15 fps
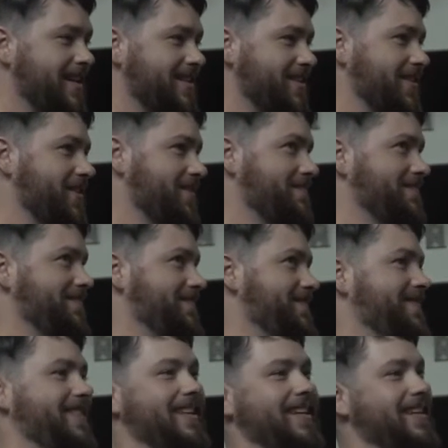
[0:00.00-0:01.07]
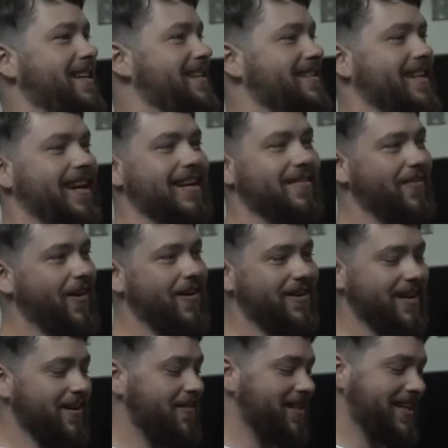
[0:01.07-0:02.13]
So it, it's kind of hard
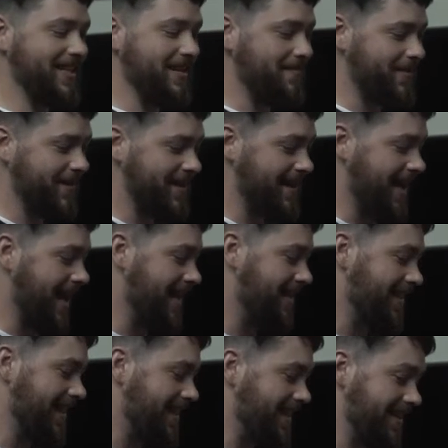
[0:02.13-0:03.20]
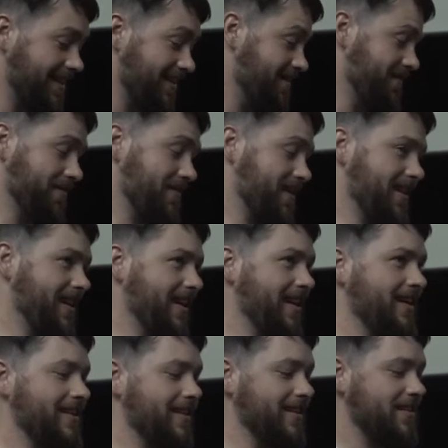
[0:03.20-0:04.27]
to go any deeper into that. Like, we're going to
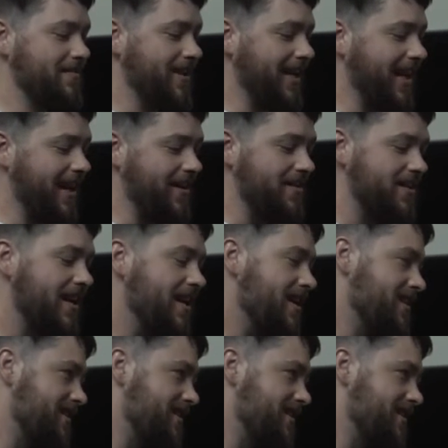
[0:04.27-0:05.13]
get into splitting hairs.